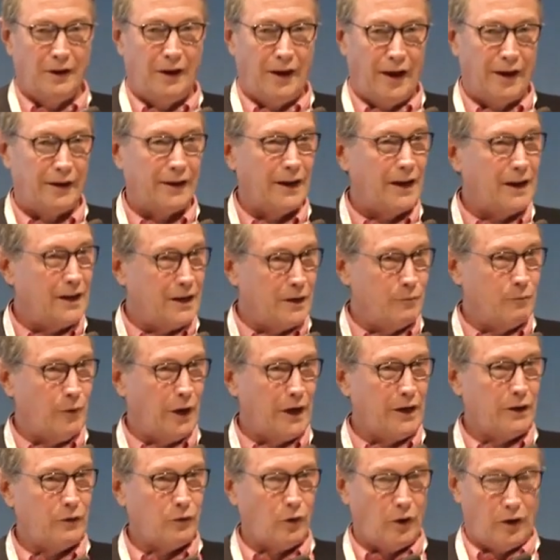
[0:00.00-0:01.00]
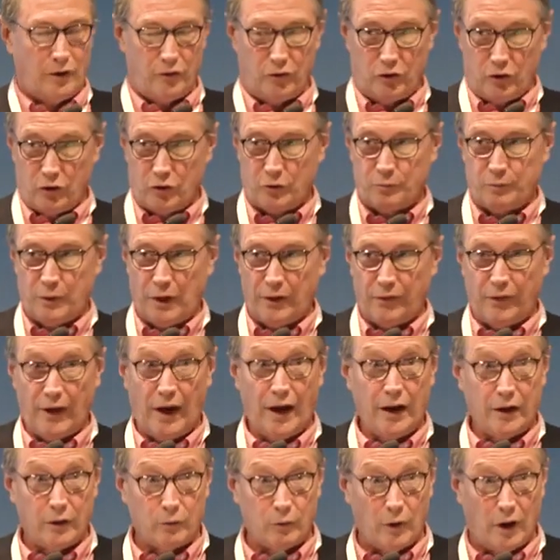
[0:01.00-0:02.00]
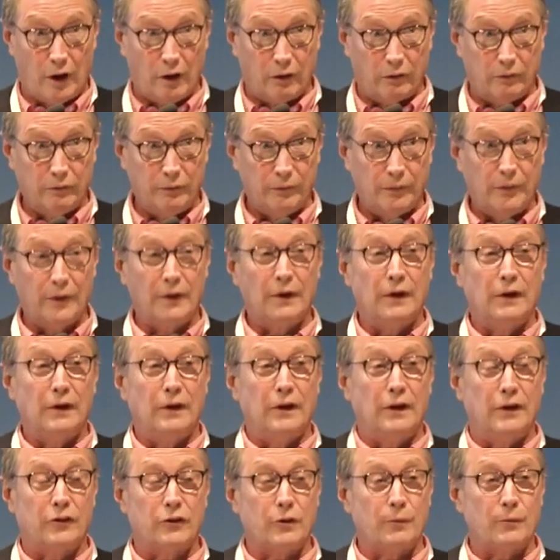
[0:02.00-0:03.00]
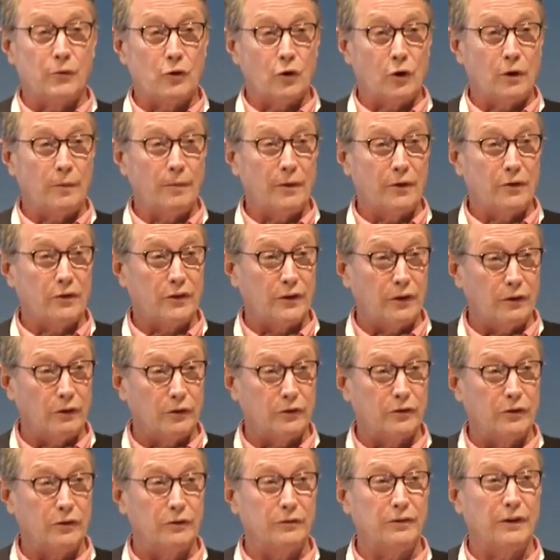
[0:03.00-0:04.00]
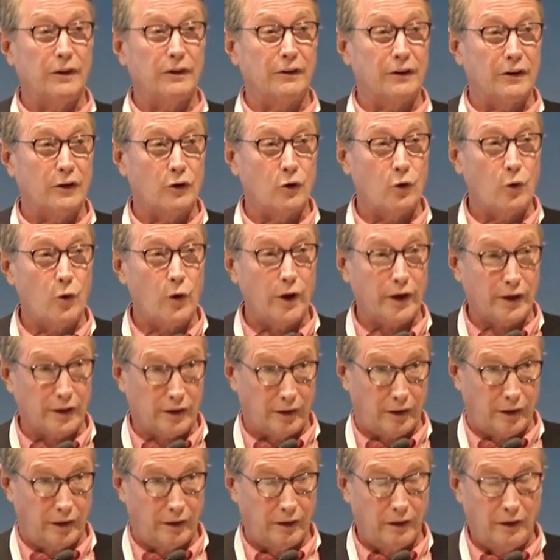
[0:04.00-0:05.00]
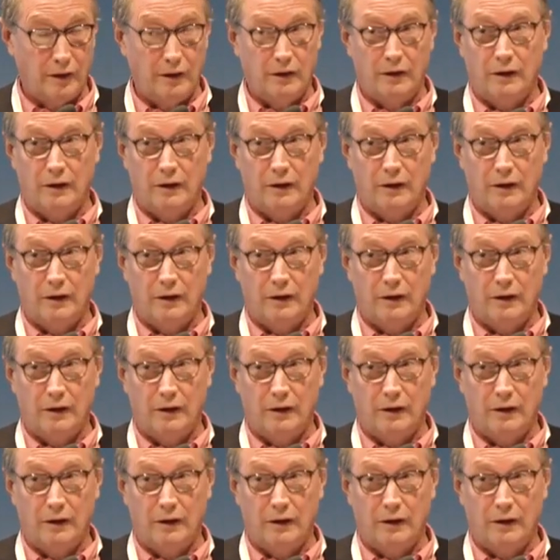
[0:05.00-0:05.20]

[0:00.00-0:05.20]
at 80 microns. You spread that around, it's absorbing CO2 very quickly.